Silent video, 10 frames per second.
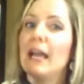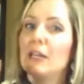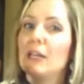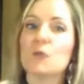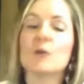
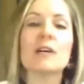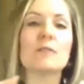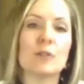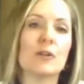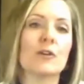and you will
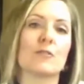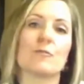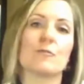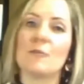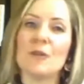have
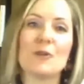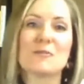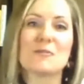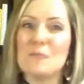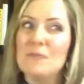learned from
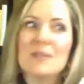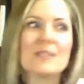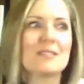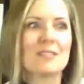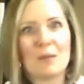those
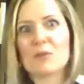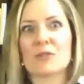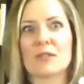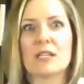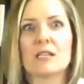missed
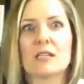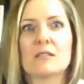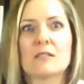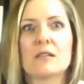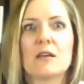
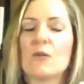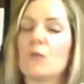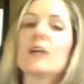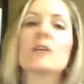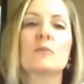opportunities
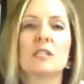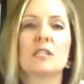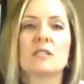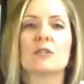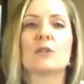what you
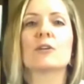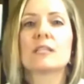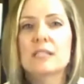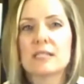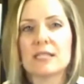need to
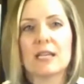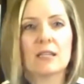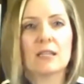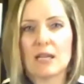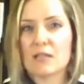learn to
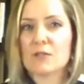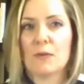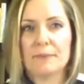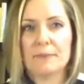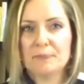take the next
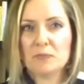one.